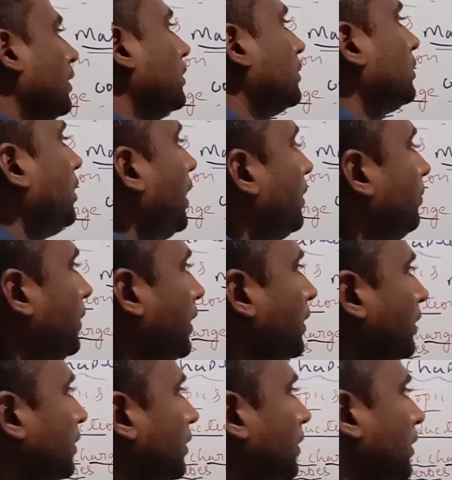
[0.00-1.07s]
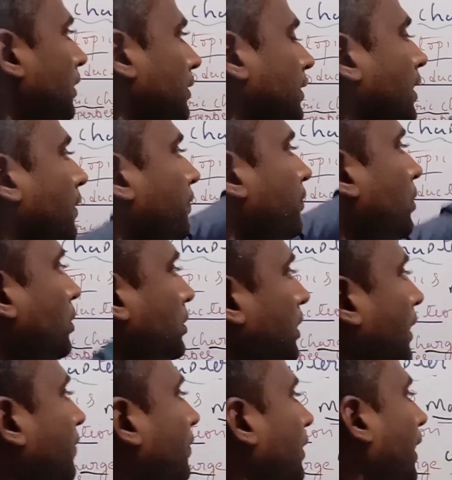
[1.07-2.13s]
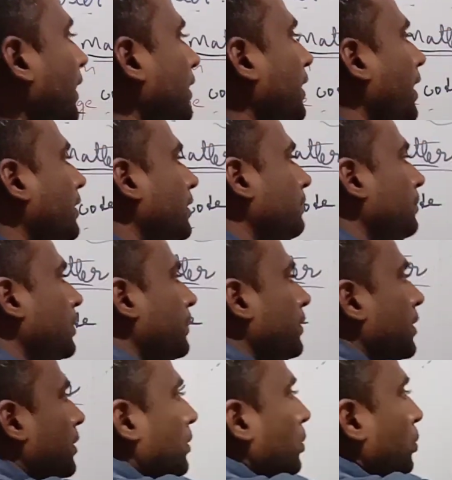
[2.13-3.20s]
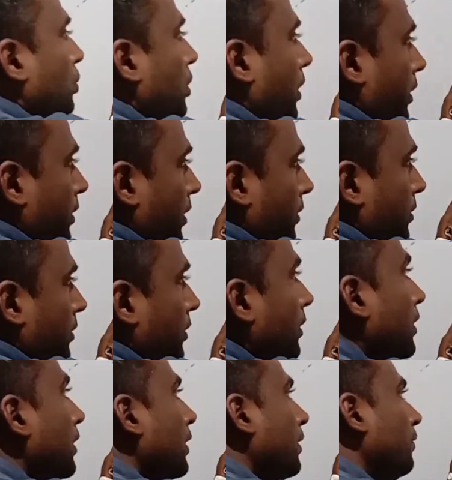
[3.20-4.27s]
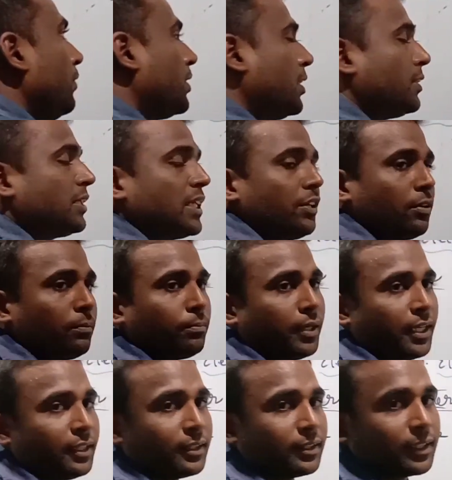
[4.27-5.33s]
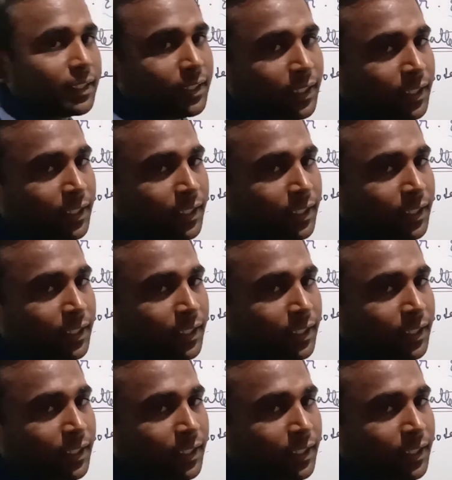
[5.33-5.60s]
So I mean the force of attraction between the two charges, which is given by, that